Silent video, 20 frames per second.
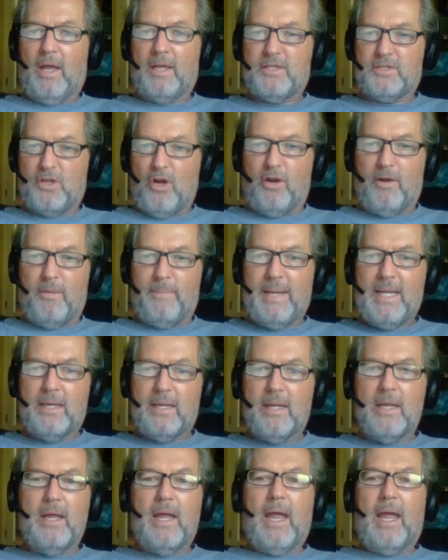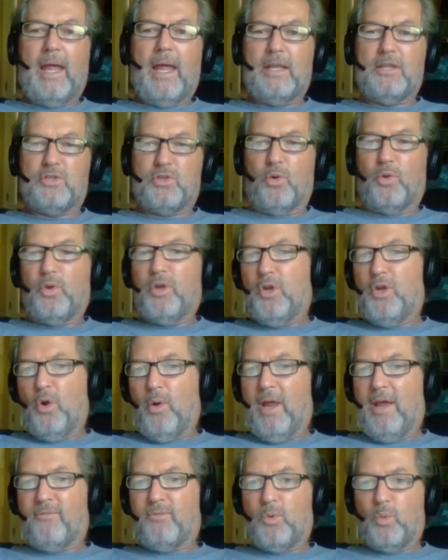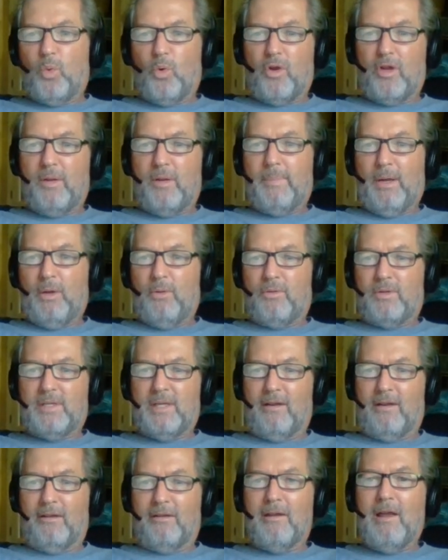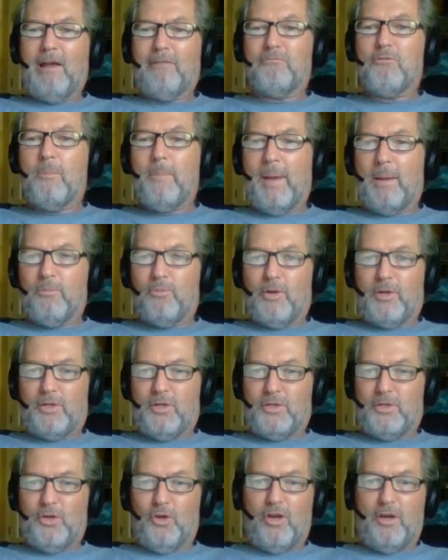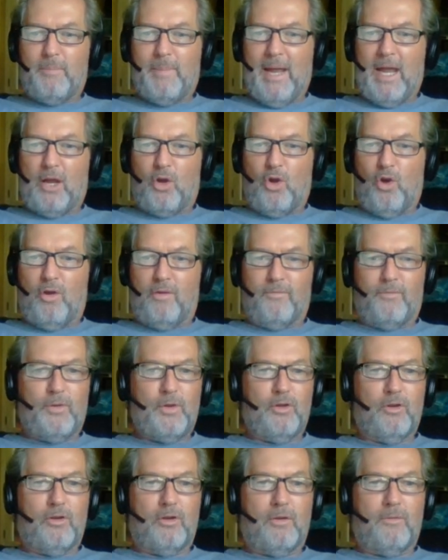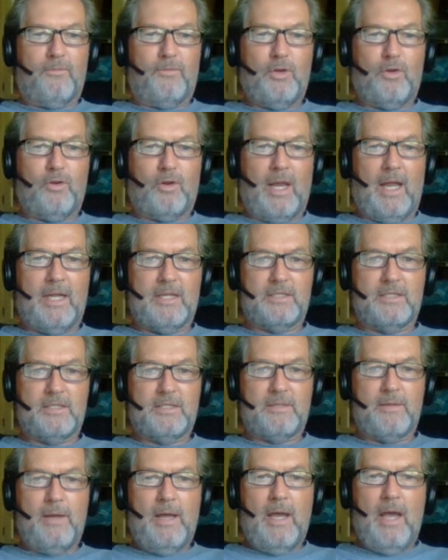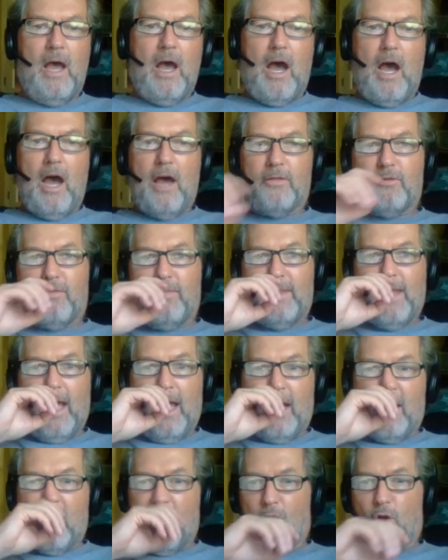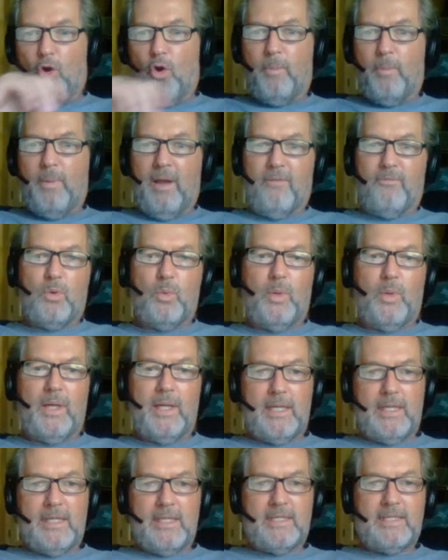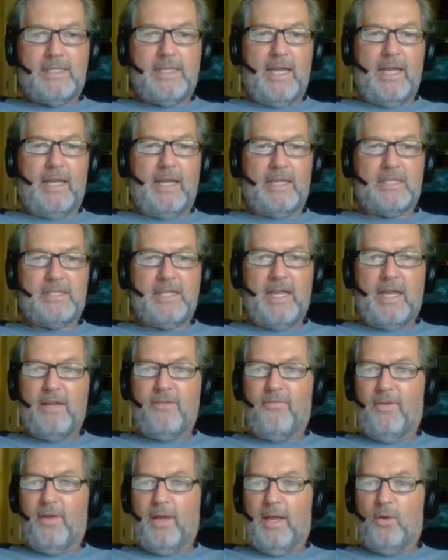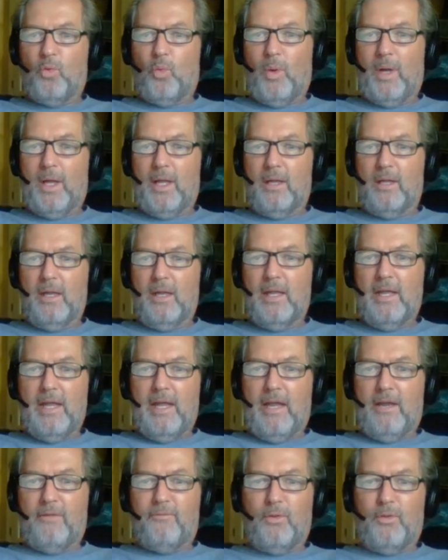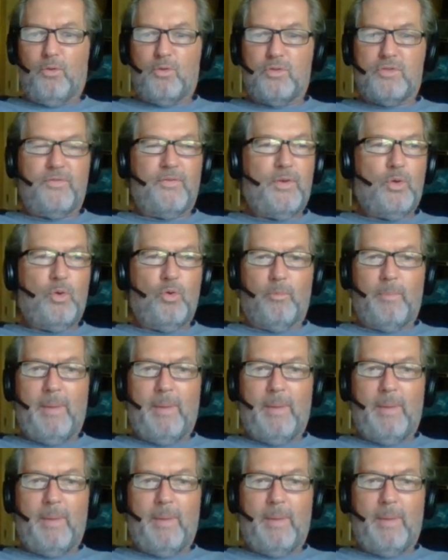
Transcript: start a Meet, and so you don't have to worry about remembering to turn it back on for your classes. Other than that, I hope everyone is staying safe and well. And for those of you who are